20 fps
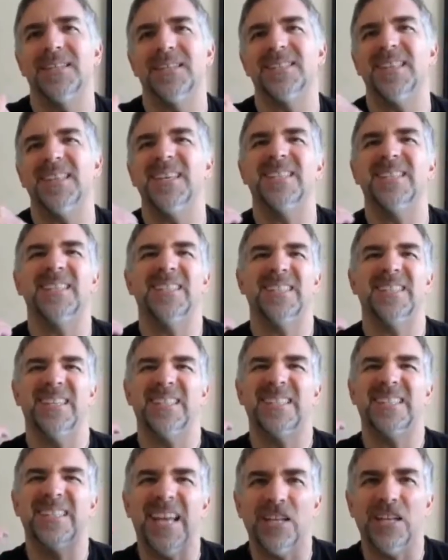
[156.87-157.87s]
as this is
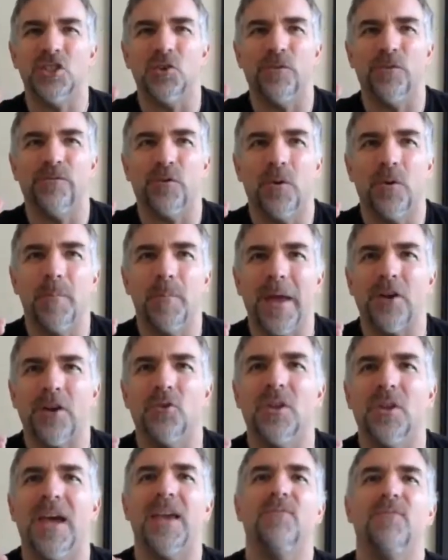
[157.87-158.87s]
essential for a
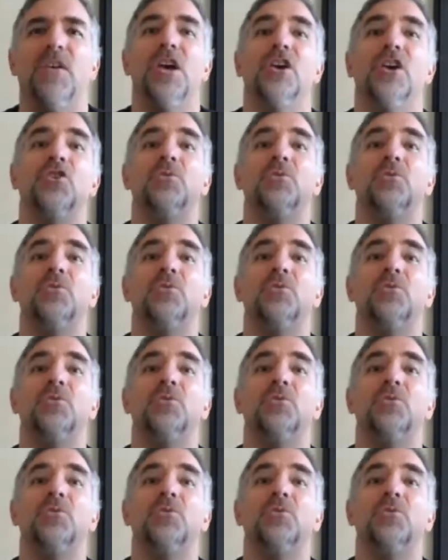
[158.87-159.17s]
better life,